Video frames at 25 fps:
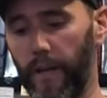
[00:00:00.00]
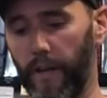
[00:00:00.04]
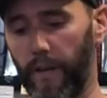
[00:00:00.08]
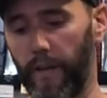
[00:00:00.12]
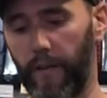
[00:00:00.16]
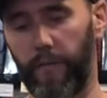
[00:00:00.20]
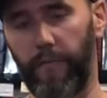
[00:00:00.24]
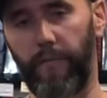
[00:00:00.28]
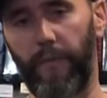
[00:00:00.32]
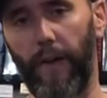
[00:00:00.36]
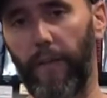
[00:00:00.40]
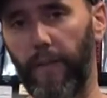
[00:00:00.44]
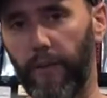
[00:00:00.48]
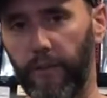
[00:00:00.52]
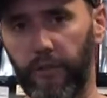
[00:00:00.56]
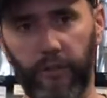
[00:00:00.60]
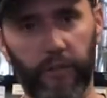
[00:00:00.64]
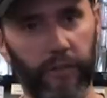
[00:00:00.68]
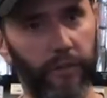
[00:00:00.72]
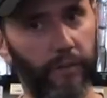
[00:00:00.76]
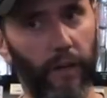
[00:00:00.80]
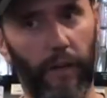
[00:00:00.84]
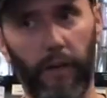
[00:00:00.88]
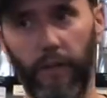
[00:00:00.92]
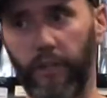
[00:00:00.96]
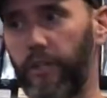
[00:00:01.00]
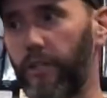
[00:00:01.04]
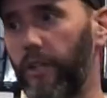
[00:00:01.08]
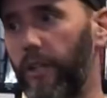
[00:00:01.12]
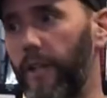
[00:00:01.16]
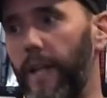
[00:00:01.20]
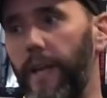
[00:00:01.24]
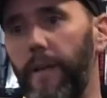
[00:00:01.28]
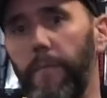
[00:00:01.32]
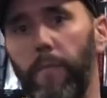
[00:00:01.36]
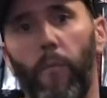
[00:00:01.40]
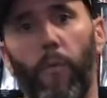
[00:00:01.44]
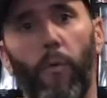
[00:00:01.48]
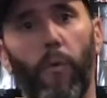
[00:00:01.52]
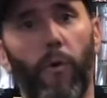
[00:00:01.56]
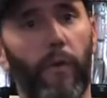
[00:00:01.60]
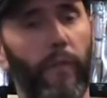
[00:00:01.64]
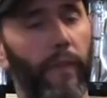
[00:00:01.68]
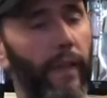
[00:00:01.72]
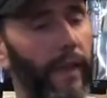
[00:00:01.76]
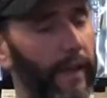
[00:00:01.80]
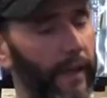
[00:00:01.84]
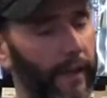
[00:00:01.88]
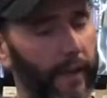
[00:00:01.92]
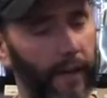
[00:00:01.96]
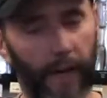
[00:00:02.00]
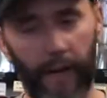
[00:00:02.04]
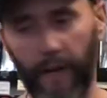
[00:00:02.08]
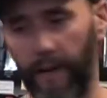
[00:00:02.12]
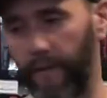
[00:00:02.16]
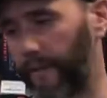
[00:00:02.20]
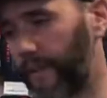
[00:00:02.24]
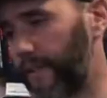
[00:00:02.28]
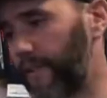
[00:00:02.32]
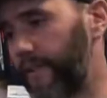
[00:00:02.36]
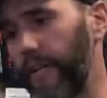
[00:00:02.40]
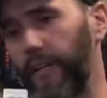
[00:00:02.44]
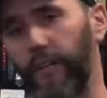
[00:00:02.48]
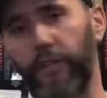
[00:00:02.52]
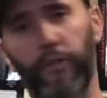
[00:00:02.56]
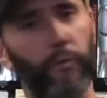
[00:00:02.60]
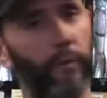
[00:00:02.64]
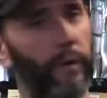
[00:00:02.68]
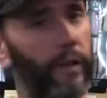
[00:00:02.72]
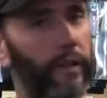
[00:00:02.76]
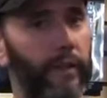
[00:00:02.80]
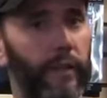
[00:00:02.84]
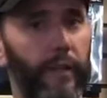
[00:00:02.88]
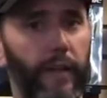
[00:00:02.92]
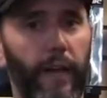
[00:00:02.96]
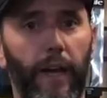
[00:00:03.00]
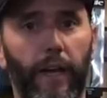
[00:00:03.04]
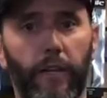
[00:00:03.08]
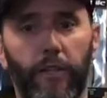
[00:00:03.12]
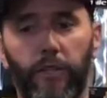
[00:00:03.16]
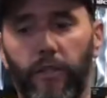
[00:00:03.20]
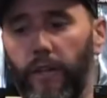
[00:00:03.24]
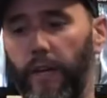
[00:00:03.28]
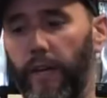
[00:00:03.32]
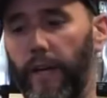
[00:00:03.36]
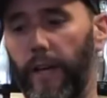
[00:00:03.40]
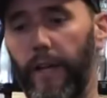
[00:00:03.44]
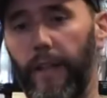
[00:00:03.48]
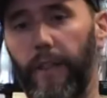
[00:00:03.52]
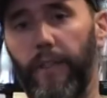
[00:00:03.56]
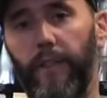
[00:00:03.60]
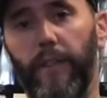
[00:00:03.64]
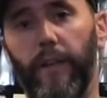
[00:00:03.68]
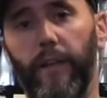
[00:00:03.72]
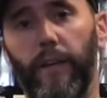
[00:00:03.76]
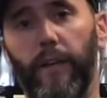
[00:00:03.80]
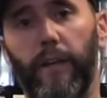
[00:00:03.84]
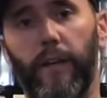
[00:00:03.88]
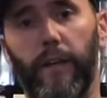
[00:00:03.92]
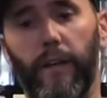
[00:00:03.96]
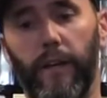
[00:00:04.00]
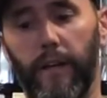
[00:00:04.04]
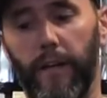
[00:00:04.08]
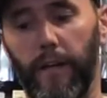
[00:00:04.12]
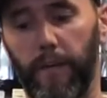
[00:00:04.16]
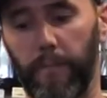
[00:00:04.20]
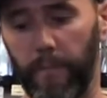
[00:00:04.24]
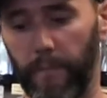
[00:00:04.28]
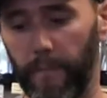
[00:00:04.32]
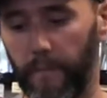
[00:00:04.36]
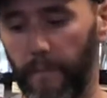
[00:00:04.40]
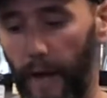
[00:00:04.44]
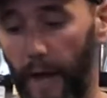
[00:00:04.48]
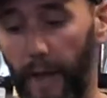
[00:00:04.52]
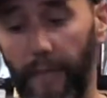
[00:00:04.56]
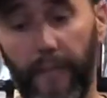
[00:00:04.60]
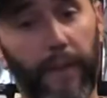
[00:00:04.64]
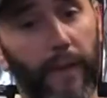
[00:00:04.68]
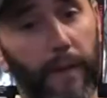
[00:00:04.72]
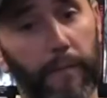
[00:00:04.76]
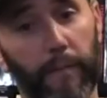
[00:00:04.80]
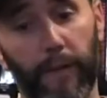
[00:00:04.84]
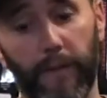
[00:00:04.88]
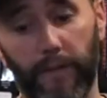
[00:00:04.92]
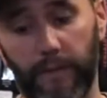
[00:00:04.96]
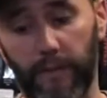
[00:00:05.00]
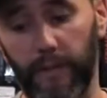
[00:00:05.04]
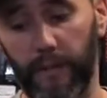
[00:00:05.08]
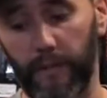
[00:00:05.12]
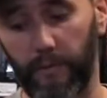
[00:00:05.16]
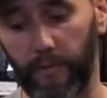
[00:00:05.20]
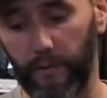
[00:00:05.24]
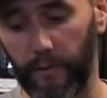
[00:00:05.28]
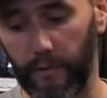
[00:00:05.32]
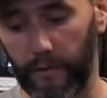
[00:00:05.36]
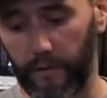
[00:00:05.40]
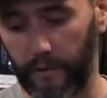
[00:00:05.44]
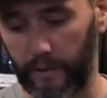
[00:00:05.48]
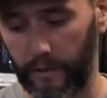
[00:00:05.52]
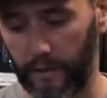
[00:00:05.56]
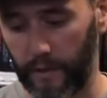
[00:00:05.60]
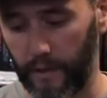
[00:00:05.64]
The feathers just undulate more, they kind of accentuate the action, and I think it makes a difference.